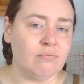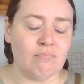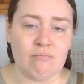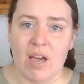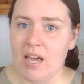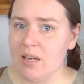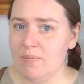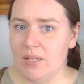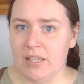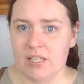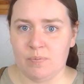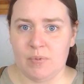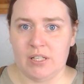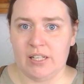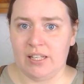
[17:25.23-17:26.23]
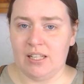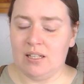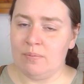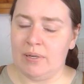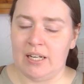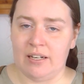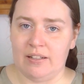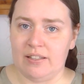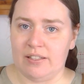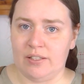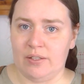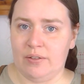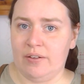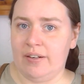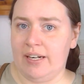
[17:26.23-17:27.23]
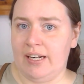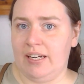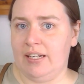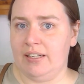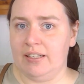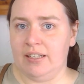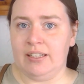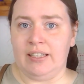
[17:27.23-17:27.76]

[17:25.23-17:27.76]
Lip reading: Maybe this particular part of the story